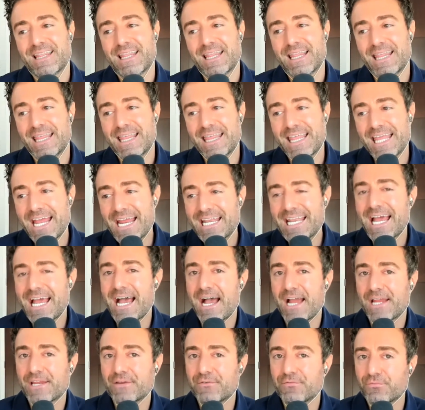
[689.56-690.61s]
then
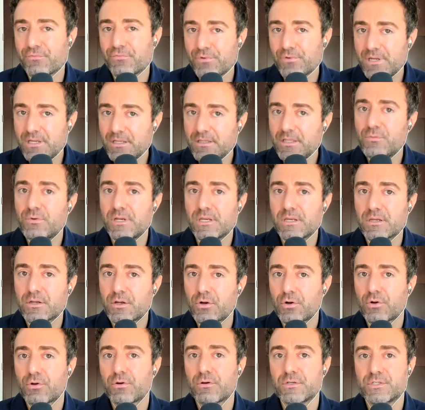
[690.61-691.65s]
I really would
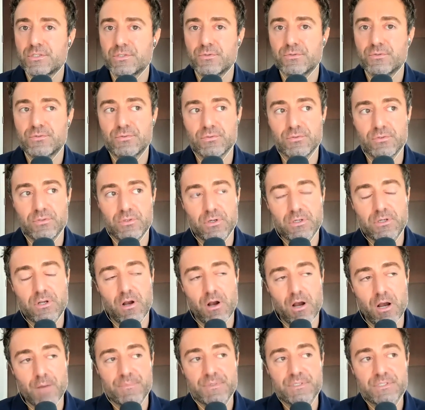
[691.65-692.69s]
encourage you to look
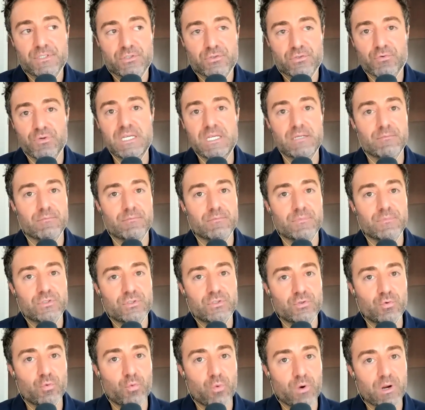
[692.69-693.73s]
upstream
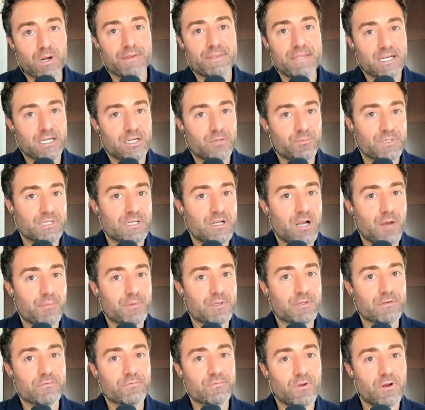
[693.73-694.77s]
to where that could be
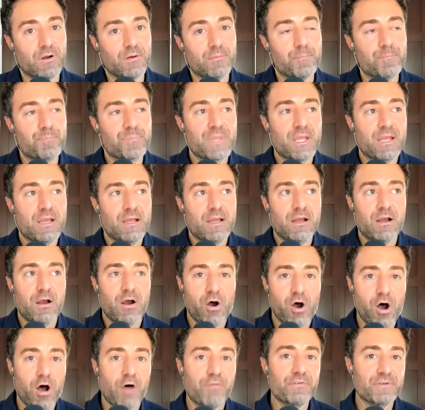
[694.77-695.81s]
coming from.
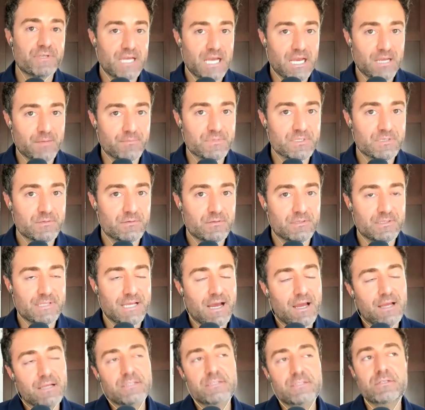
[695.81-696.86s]
Oftentimes,
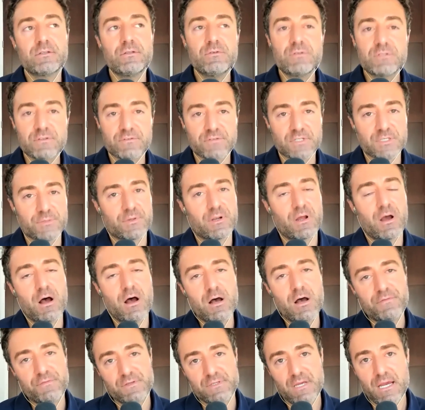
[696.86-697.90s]
not exclusively, but
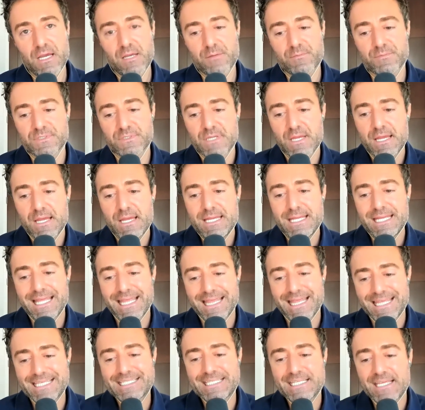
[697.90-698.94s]
oftentimes
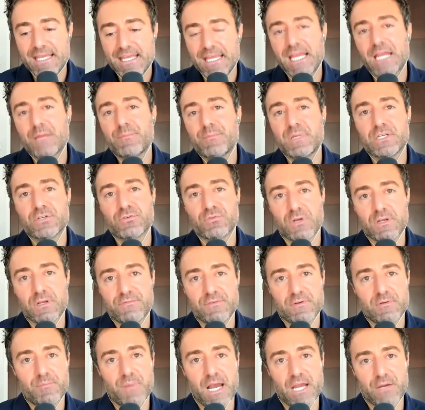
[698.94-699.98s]
this can be
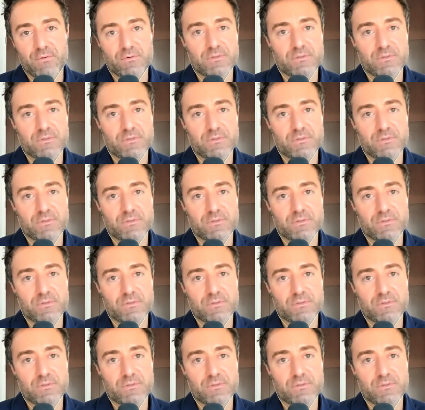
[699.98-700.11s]
driven by